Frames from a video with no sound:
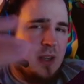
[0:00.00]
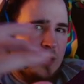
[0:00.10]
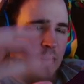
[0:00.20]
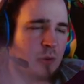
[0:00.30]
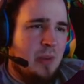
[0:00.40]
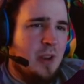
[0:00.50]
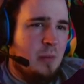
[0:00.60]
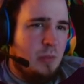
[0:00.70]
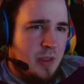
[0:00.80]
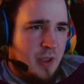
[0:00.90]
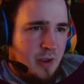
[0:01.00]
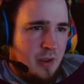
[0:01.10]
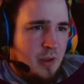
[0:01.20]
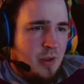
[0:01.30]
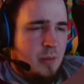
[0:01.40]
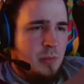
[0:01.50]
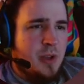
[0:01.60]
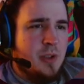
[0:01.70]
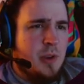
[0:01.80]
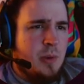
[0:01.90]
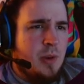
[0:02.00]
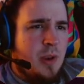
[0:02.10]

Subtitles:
a little playable thing pretty soon.